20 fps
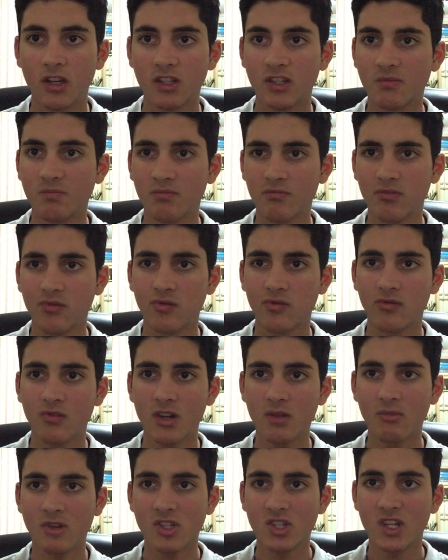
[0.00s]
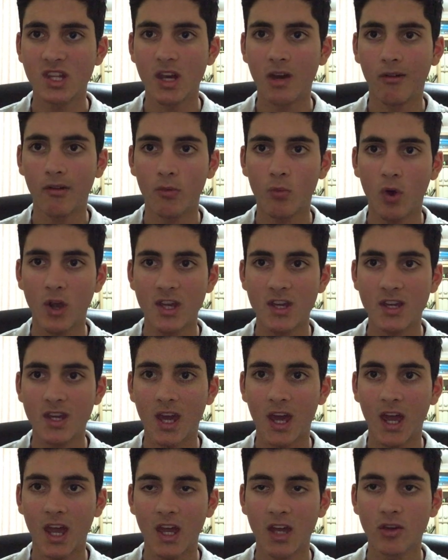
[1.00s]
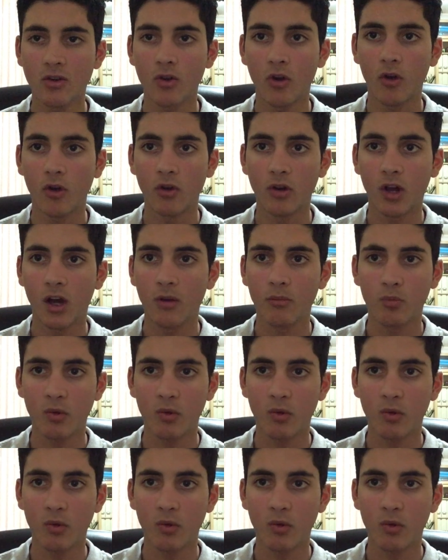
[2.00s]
and it's pretty much the only way you can go